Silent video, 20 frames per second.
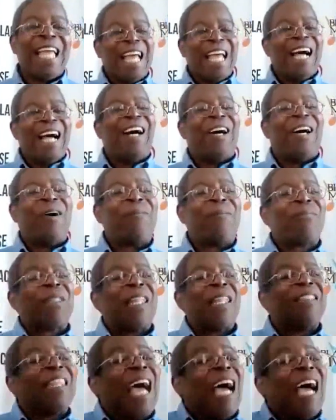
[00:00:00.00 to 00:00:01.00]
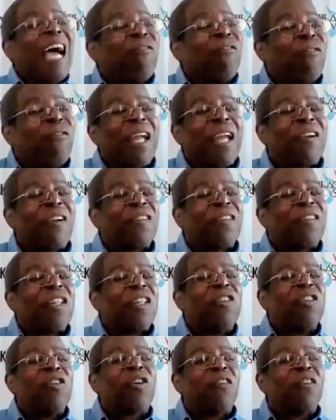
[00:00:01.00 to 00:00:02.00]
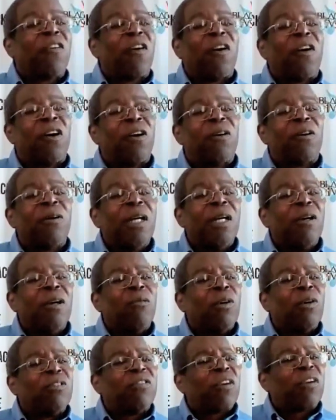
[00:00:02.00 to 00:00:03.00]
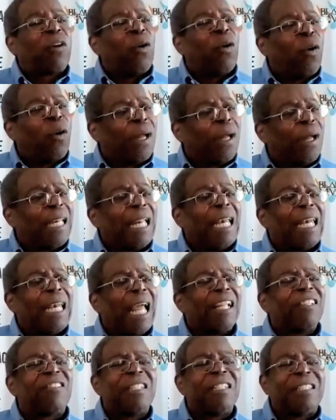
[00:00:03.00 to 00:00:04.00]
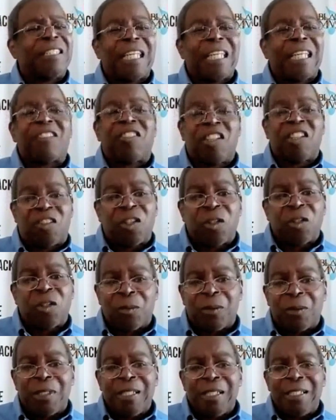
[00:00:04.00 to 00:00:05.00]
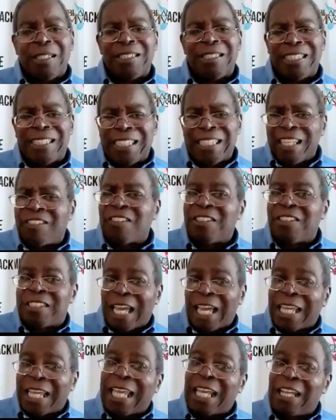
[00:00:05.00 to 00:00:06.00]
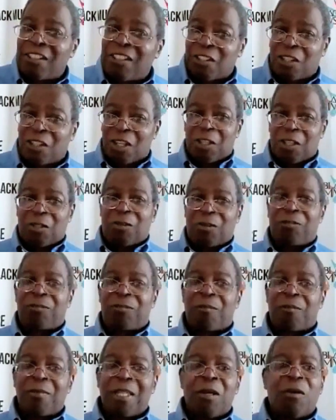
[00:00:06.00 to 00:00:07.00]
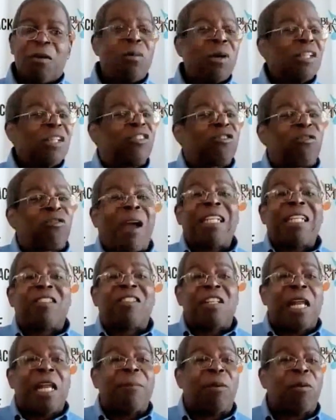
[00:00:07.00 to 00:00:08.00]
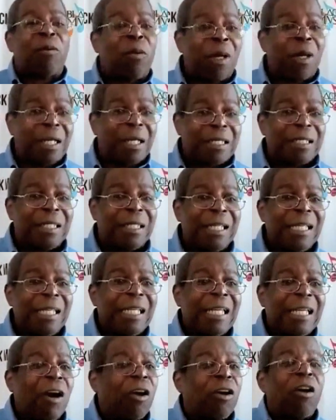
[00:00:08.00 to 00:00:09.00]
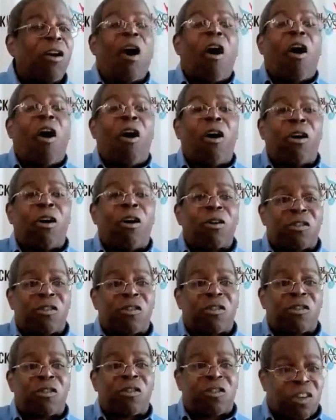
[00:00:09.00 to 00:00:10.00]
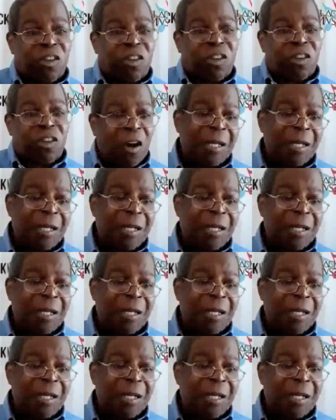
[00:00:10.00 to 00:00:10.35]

That record, the Duke of Earl, was recorded in 1962, 6 decades ago, went straight to number one on all charts.